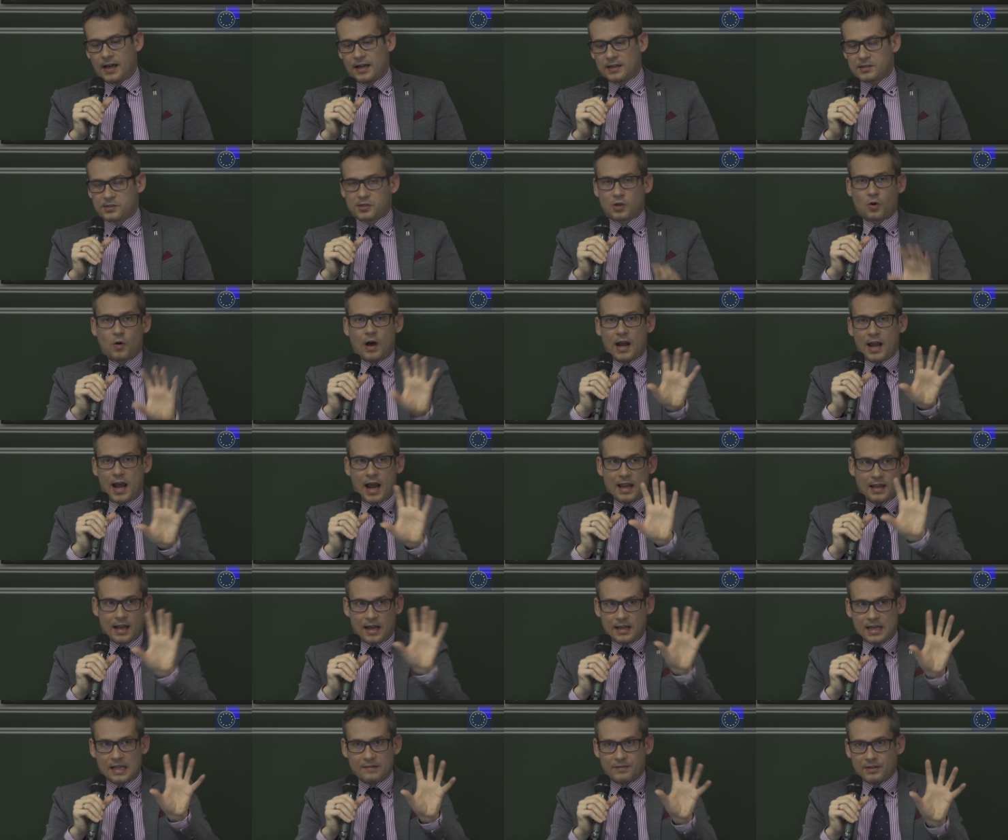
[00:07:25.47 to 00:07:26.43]
So
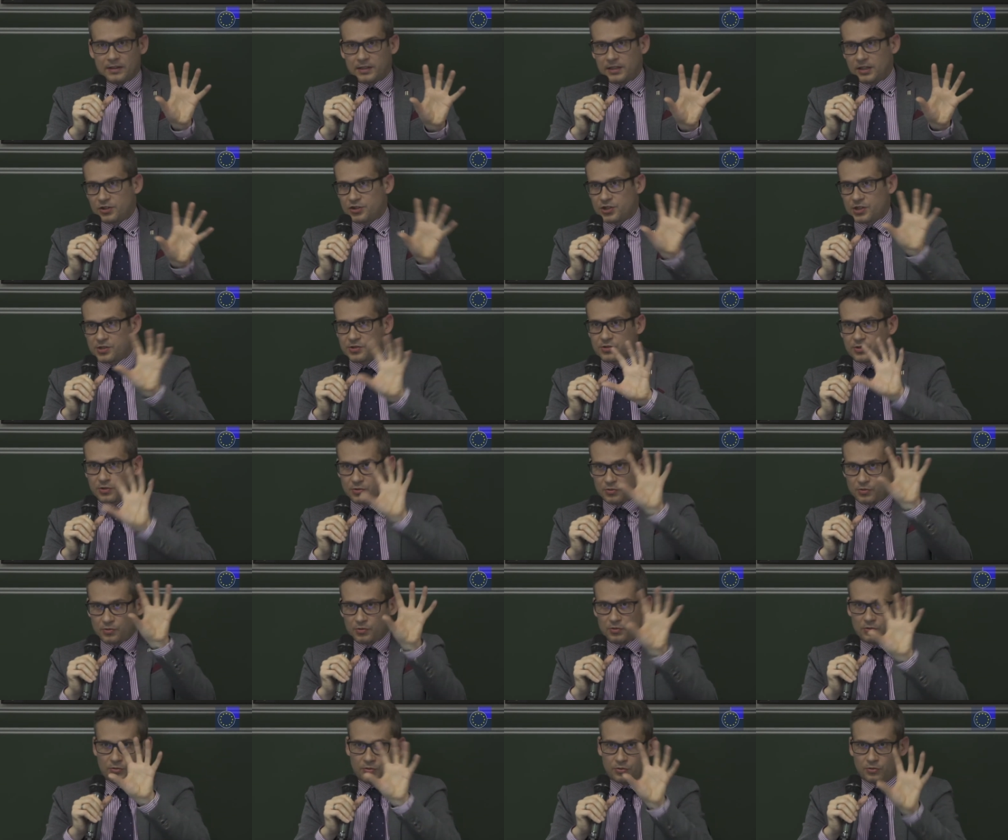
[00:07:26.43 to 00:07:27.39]
I leave it here just
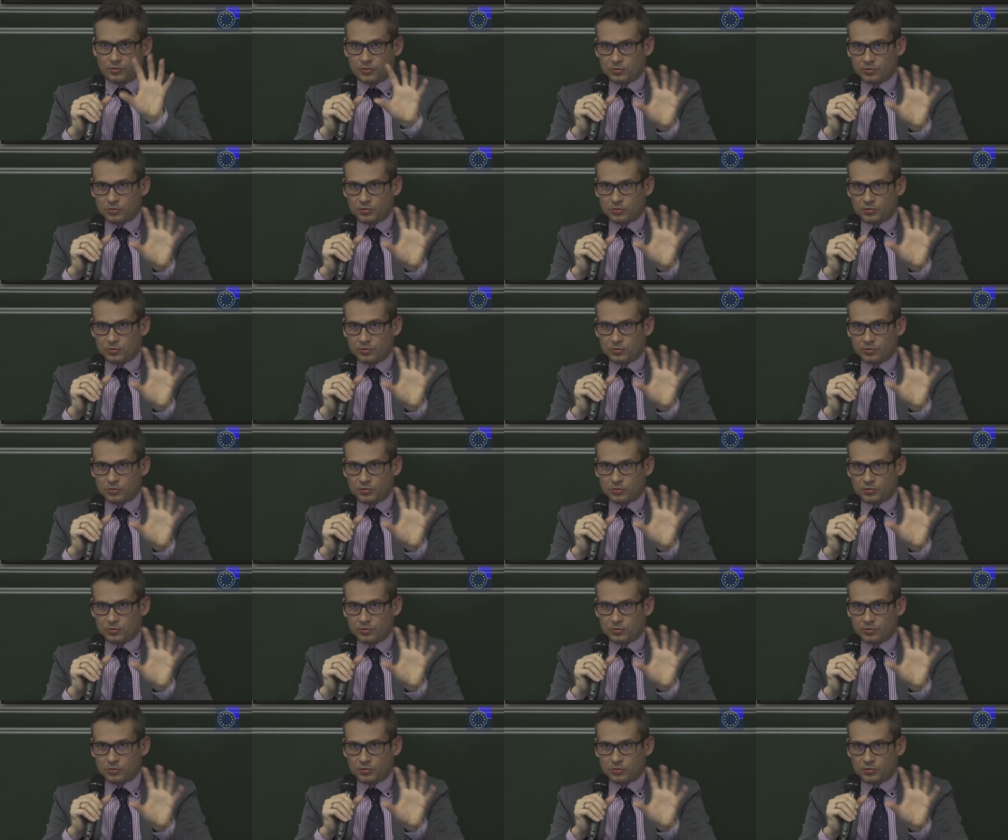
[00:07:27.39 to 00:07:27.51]
to